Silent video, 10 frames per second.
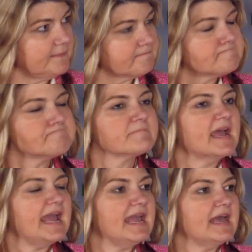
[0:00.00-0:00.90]

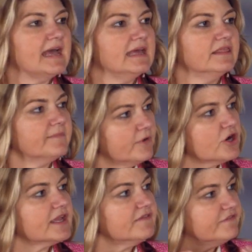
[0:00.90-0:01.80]
Mm-hmm. And the
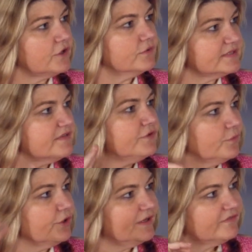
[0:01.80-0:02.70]
market votes, if you would,